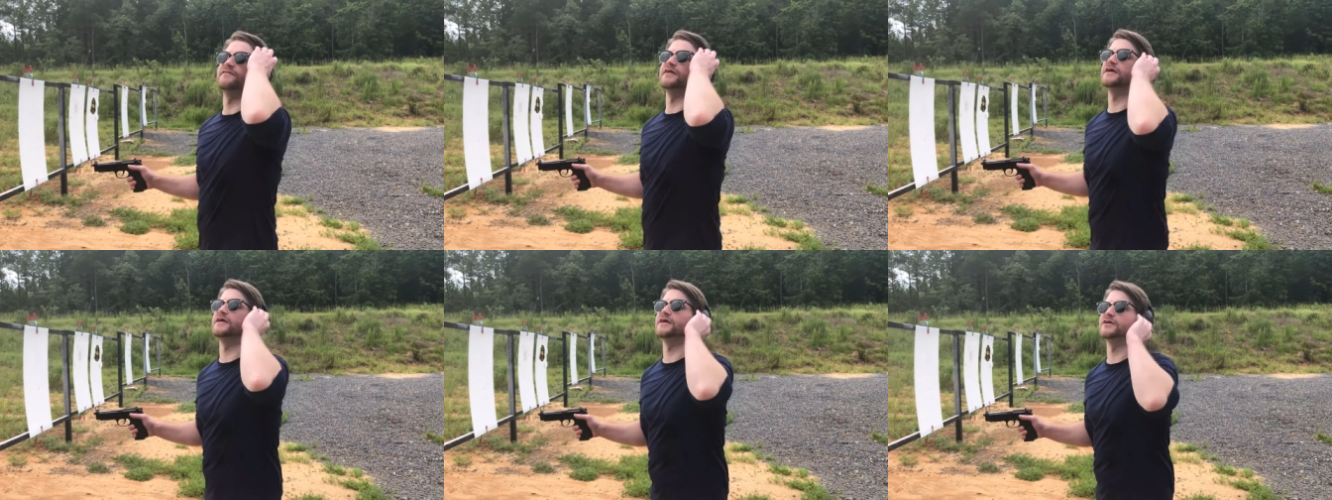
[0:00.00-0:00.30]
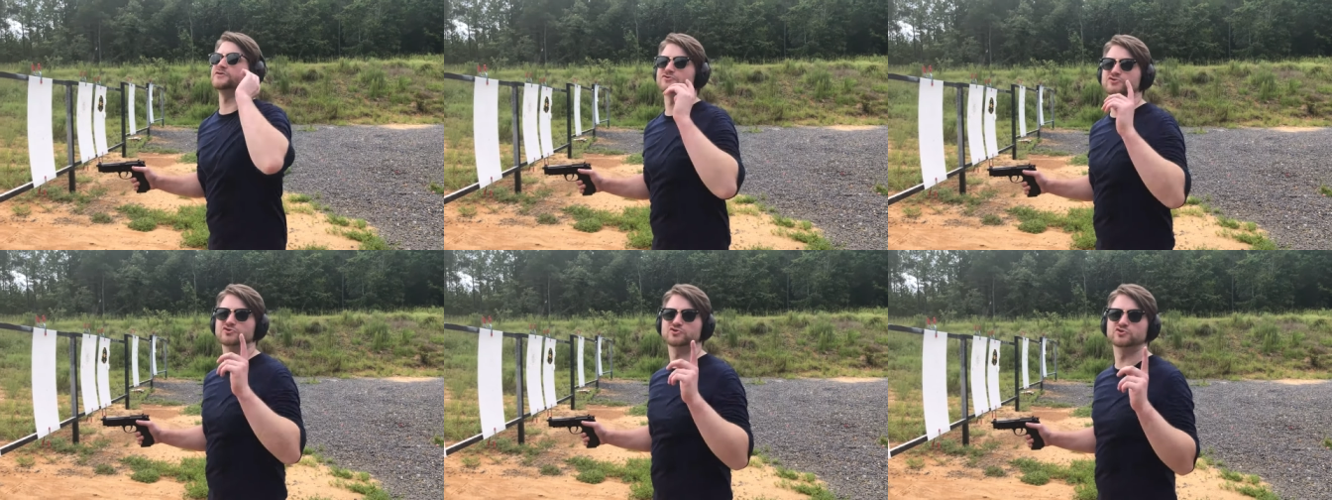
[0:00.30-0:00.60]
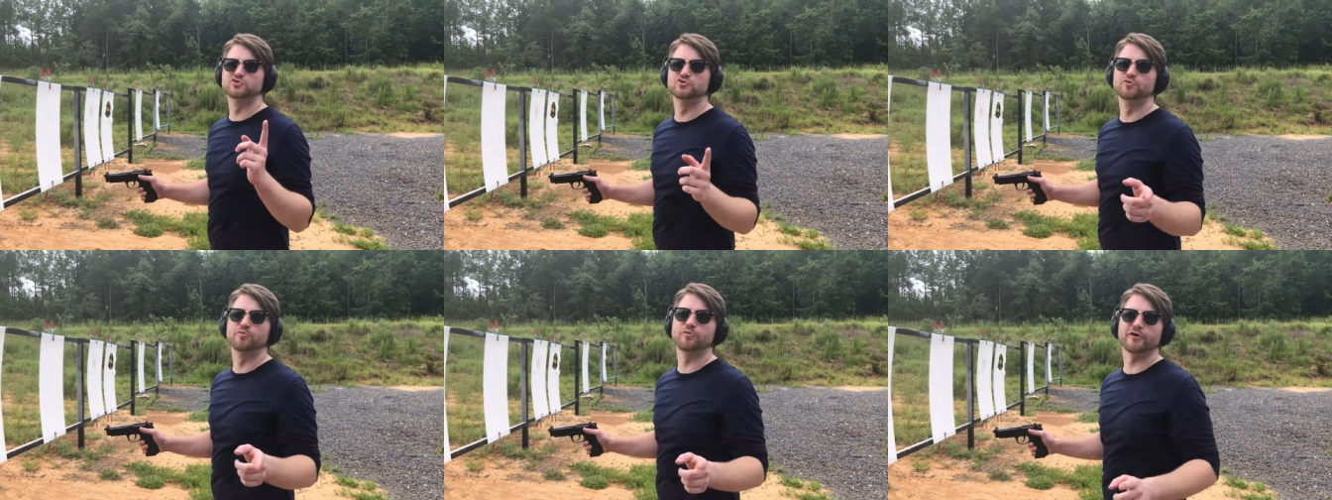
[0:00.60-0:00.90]
that get
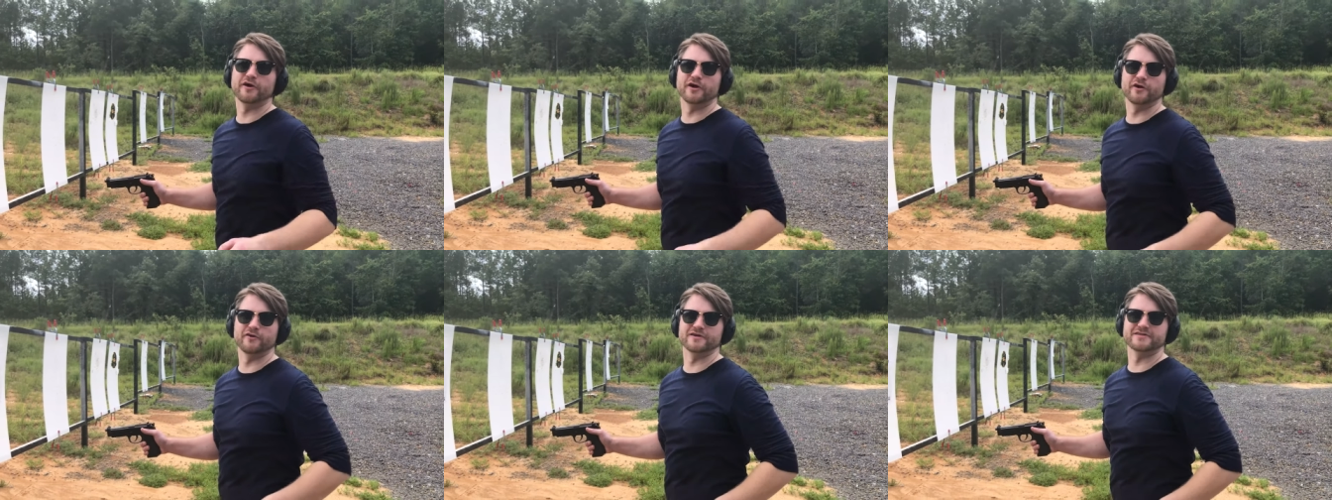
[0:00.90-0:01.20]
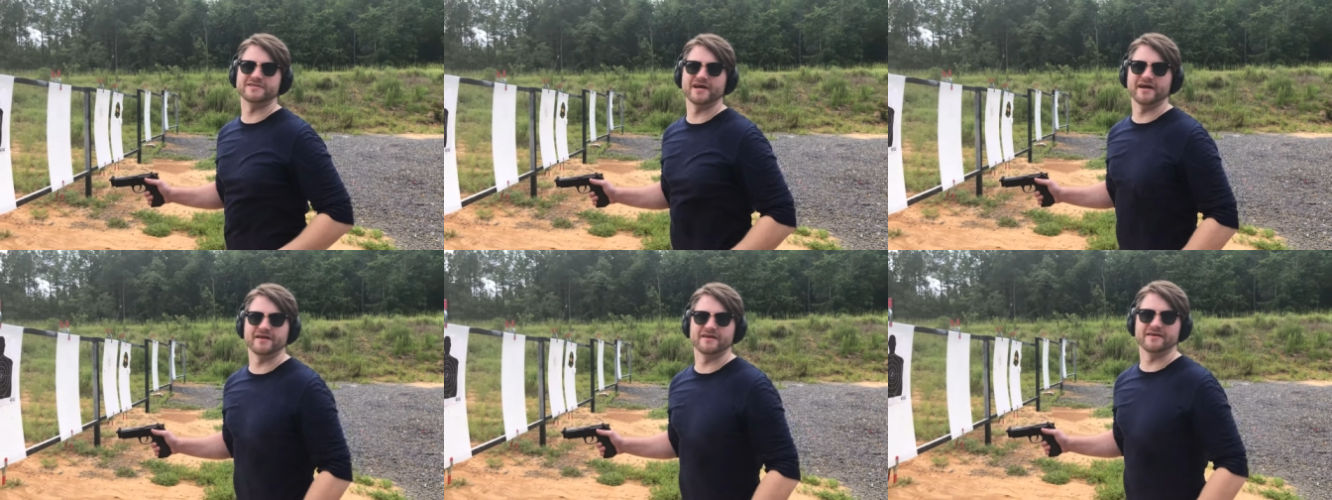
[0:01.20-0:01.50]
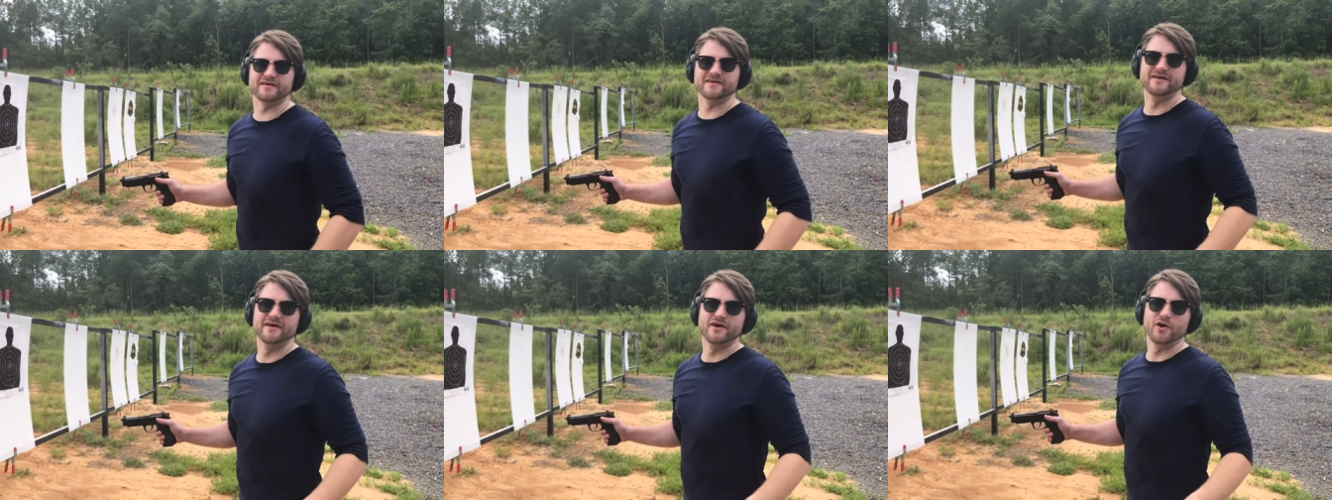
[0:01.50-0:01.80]
super
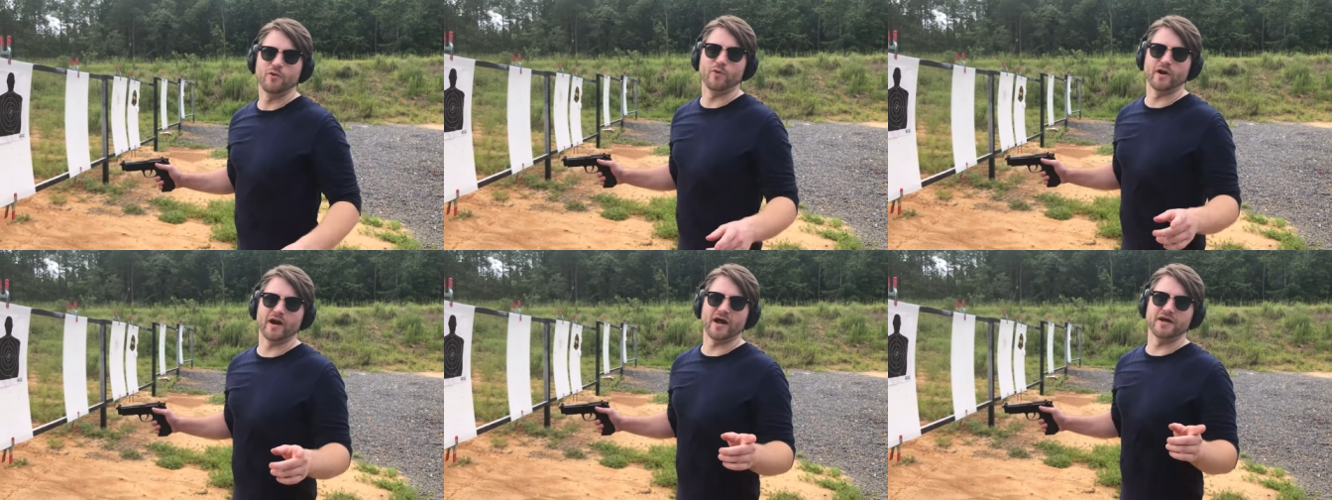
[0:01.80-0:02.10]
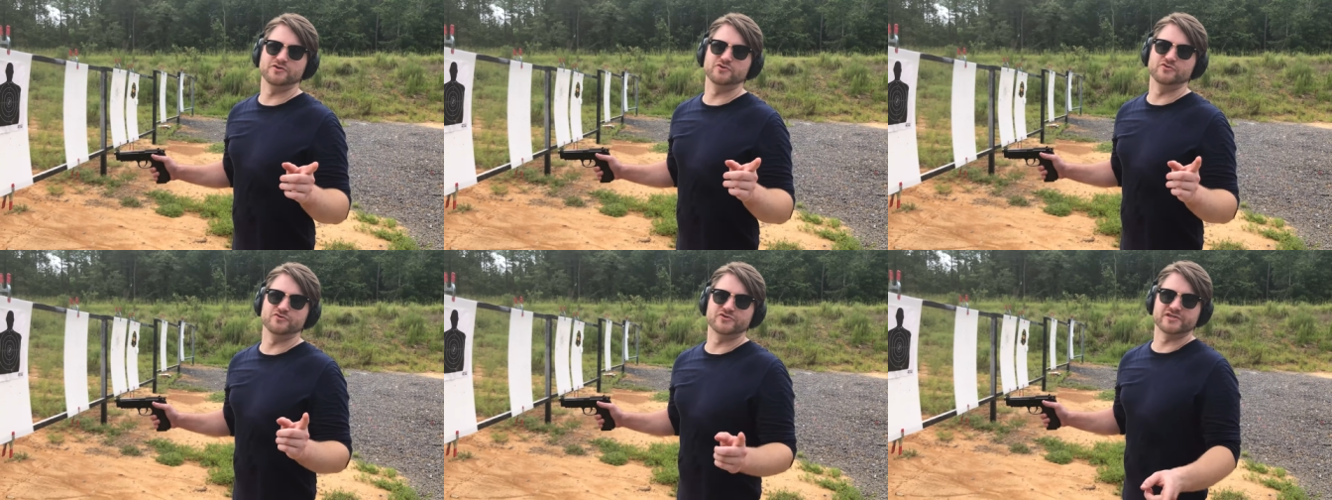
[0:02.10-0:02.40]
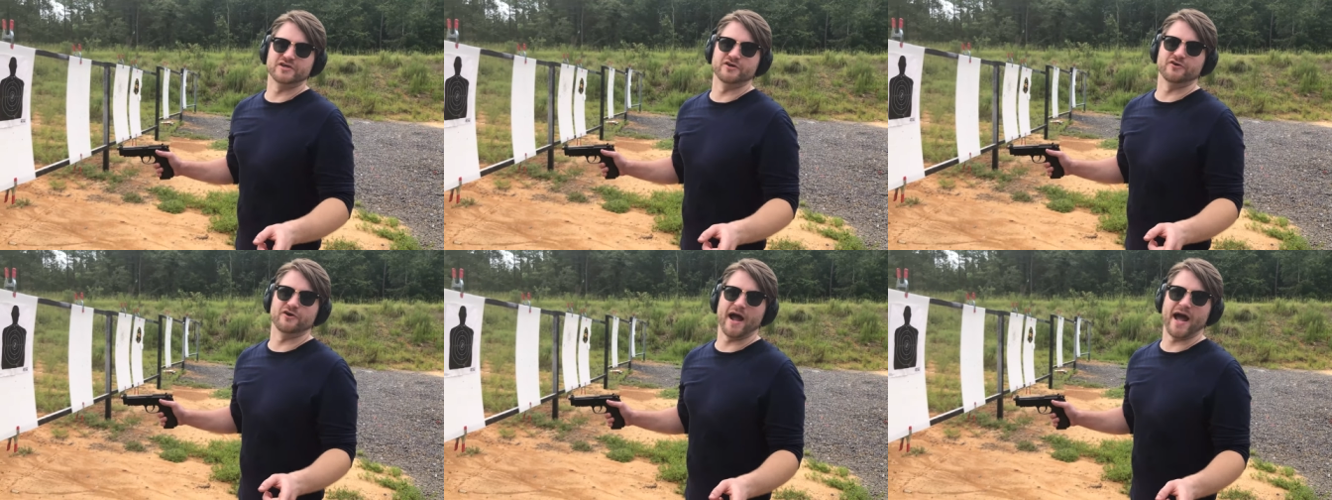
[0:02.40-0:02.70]
irritated when I do
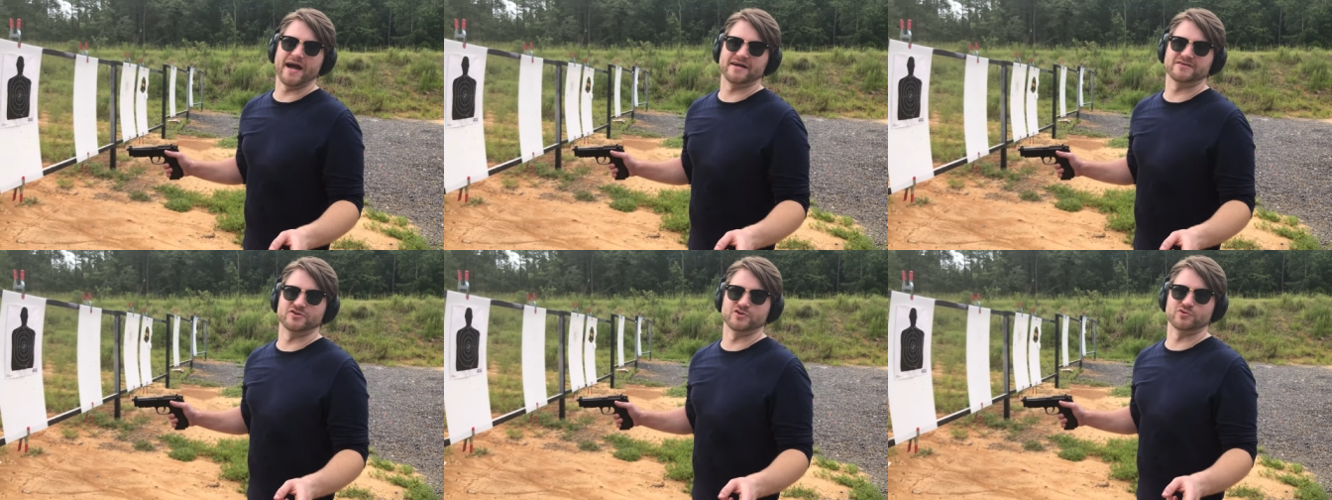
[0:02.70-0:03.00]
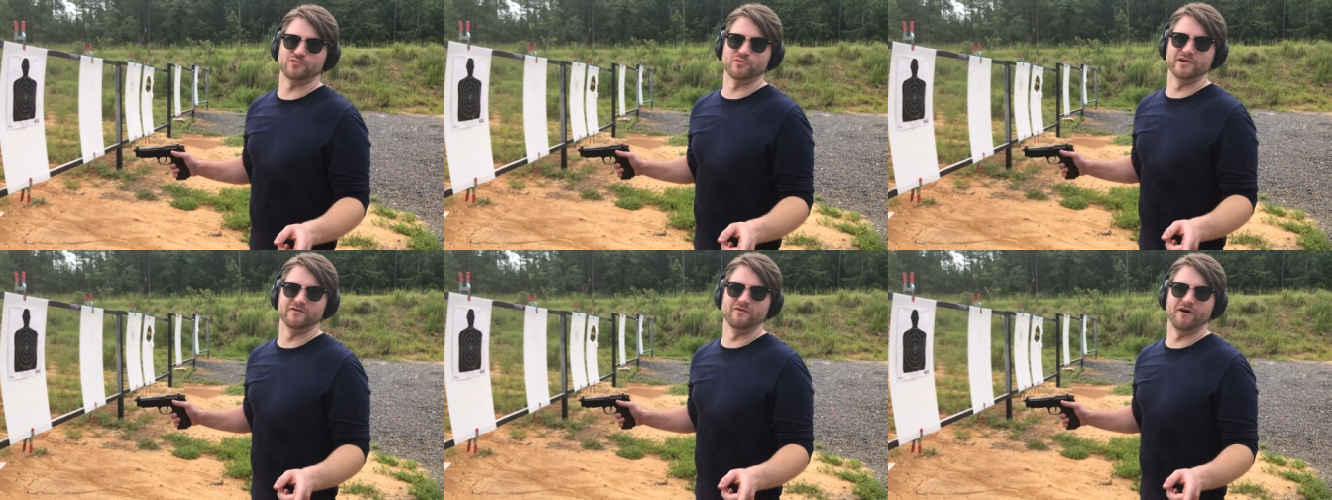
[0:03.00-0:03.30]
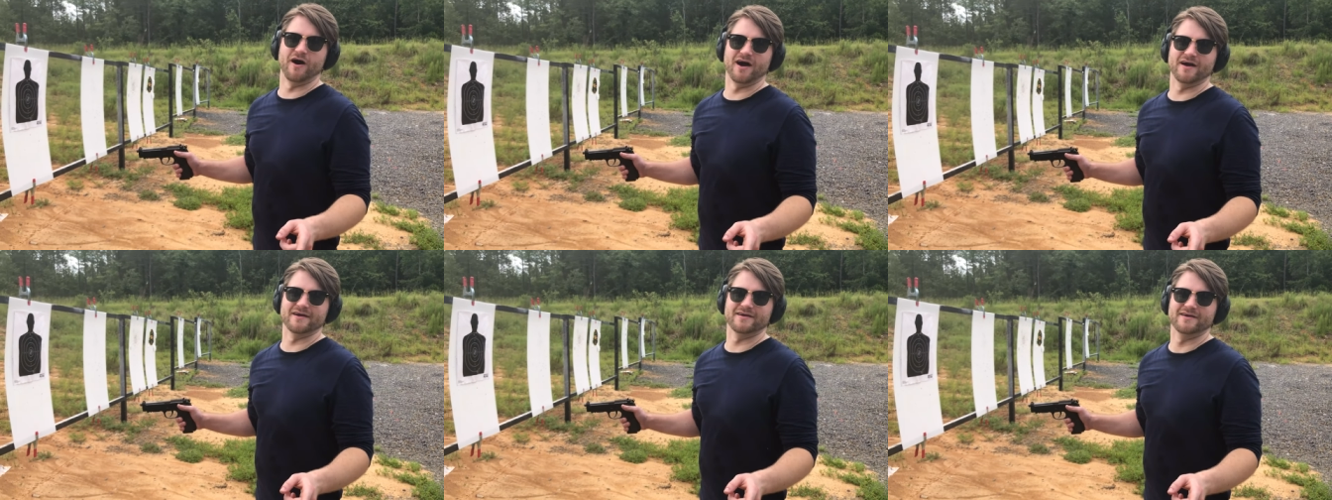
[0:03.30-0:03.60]
center axis
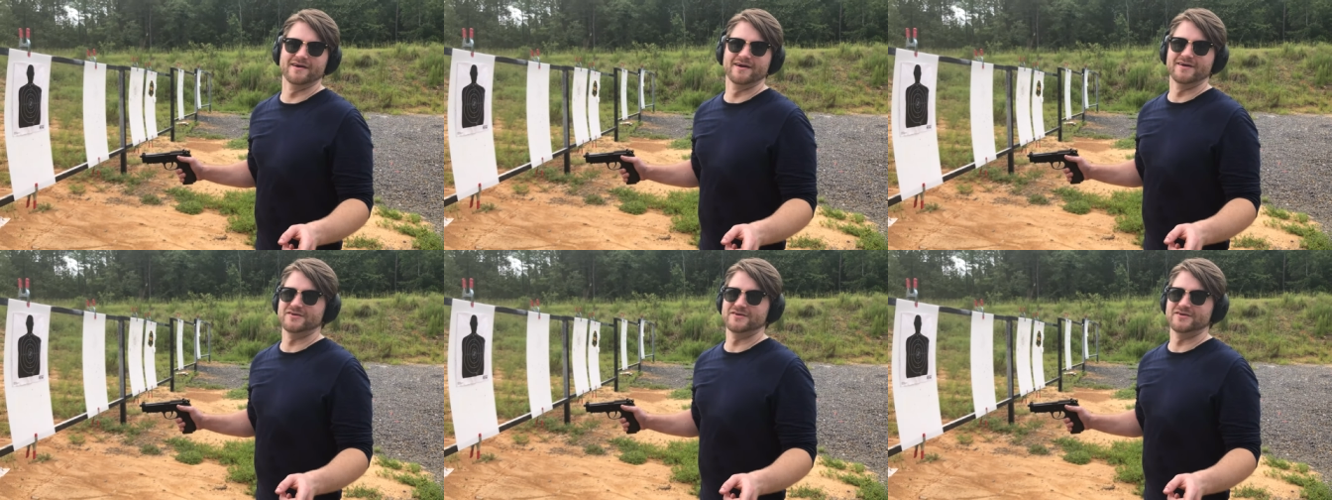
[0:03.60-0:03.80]
relock.